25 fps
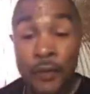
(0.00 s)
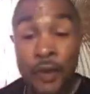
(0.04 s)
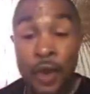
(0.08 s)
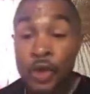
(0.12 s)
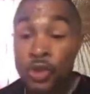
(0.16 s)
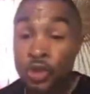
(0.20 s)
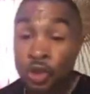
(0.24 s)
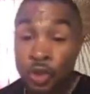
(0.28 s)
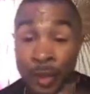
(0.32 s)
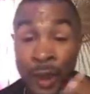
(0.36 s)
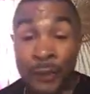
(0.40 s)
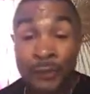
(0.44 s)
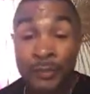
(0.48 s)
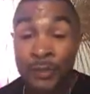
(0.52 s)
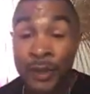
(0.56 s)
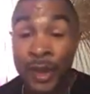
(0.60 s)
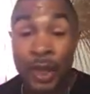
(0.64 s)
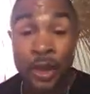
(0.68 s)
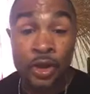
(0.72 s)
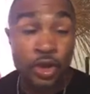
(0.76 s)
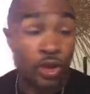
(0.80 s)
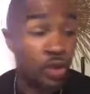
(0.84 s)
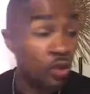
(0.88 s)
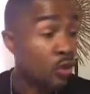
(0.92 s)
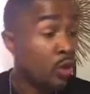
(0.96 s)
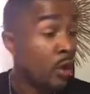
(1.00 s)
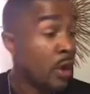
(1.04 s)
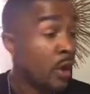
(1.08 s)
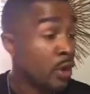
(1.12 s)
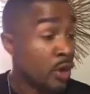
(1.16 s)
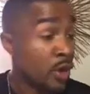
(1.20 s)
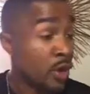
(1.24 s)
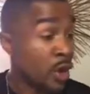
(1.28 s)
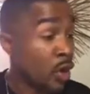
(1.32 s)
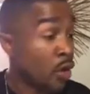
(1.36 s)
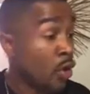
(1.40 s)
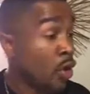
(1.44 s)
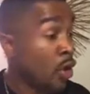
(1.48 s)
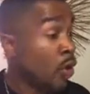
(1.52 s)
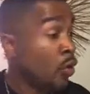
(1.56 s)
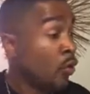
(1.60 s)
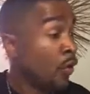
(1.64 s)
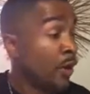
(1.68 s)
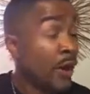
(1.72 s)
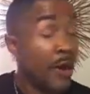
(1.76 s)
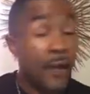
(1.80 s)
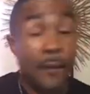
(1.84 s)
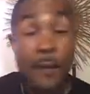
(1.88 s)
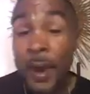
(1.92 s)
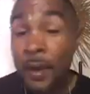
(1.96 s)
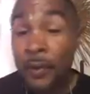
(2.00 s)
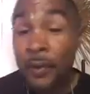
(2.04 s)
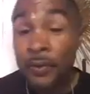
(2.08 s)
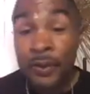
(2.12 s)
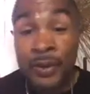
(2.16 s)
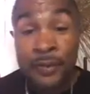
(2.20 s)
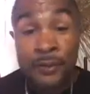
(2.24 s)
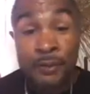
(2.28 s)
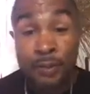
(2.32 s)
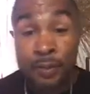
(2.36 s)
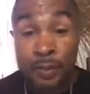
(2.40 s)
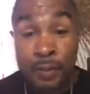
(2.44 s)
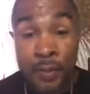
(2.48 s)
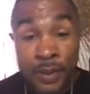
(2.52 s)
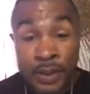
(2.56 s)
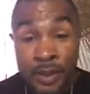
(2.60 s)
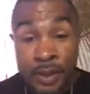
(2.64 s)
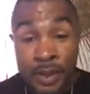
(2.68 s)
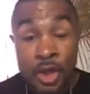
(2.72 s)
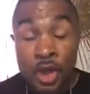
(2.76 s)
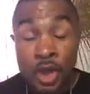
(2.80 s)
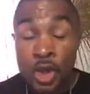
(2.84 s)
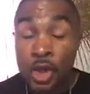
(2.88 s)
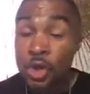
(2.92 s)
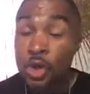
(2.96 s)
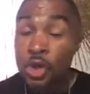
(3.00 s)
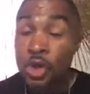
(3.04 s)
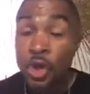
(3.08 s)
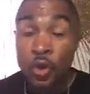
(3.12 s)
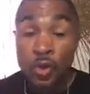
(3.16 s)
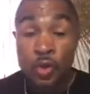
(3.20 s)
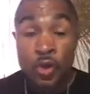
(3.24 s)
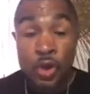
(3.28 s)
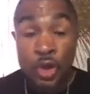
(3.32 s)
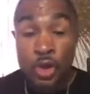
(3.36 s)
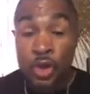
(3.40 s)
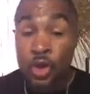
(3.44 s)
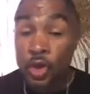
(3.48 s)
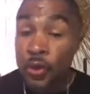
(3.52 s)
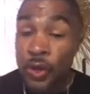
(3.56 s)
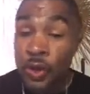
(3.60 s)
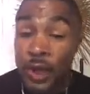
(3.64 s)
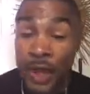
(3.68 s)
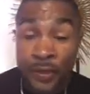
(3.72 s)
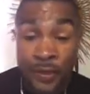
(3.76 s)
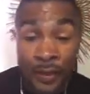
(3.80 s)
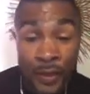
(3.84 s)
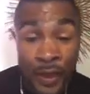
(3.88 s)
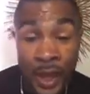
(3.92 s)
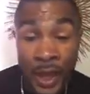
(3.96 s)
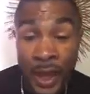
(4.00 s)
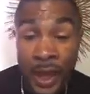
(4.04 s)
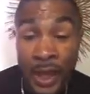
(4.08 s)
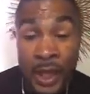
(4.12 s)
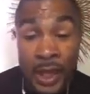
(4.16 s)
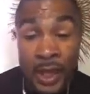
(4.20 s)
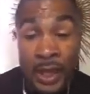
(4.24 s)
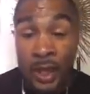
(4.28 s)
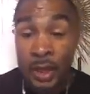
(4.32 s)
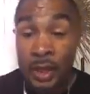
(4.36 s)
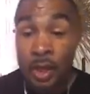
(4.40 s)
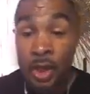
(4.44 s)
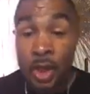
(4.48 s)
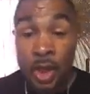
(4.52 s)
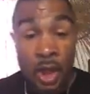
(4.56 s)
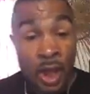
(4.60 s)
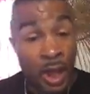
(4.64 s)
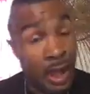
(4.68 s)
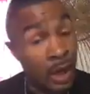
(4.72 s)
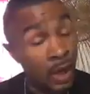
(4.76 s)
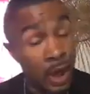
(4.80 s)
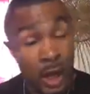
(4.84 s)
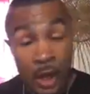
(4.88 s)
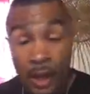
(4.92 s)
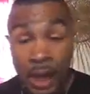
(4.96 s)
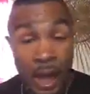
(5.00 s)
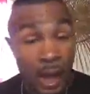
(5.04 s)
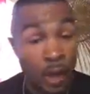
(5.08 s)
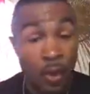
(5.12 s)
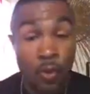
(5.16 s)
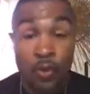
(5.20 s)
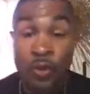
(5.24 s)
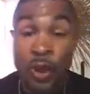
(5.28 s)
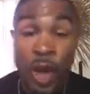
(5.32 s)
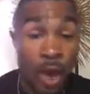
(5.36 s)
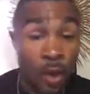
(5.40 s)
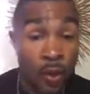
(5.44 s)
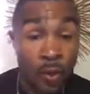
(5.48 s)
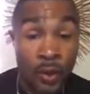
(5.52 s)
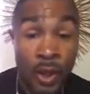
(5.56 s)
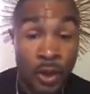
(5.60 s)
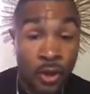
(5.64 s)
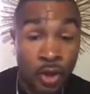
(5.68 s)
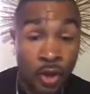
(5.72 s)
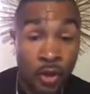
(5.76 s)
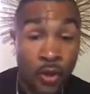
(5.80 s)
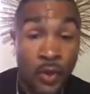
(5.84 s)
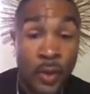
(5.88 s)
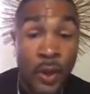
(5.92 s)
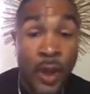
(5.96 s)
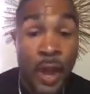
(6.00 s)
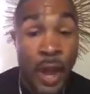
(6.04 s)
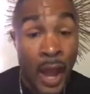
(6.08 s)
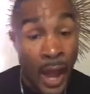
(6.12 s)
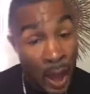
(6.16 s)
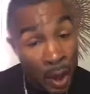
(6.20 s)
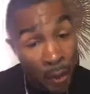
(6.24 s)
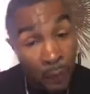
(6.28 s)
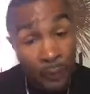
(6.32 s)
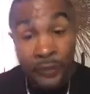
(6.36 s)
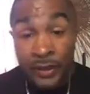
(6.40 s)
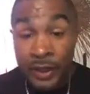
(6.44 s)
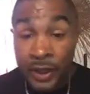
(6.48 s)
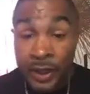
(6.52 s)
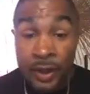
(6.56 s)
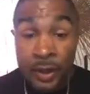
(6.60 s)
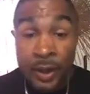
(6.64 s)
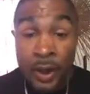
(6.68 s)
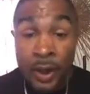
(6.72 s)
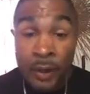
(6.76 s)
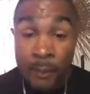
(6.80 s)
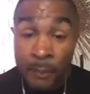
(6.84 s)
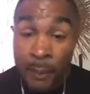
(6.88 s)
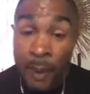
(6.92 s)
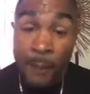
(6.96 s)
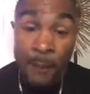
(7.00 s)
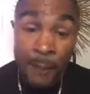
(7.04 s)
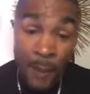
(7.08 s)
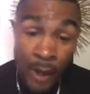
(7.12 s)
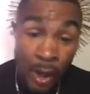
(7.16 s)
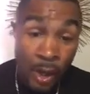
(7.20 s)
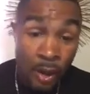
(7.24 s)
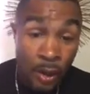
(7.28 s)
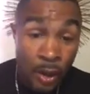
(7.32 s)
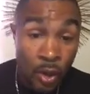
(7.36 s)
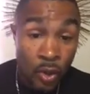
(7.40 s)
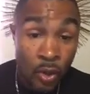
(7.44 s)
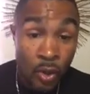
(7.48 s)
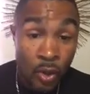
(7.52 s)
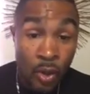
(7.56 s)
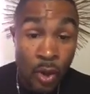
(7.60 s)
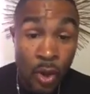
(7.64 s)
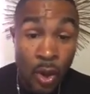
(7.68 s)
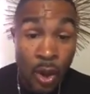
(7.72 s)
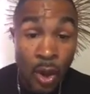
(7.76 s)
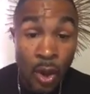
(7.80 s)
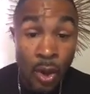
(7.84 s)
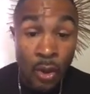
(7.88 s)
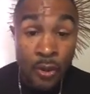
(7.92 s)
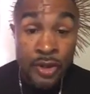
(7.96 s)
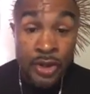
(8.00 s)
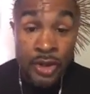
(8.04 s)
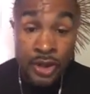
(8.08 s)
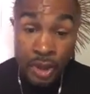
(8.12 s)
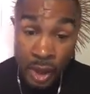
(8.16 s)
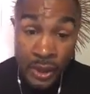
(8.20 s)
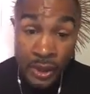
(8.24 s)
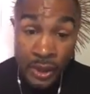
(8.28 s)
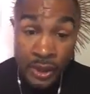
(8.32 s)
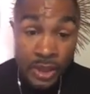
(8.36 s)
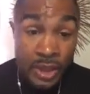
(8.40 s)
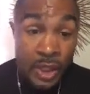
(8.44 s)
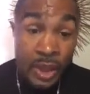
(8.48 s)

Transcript: So what I'm telling you, you know, when everybody was in prison, you know, doing their thing, and I don't knock what they do, I was getting my paralegal studies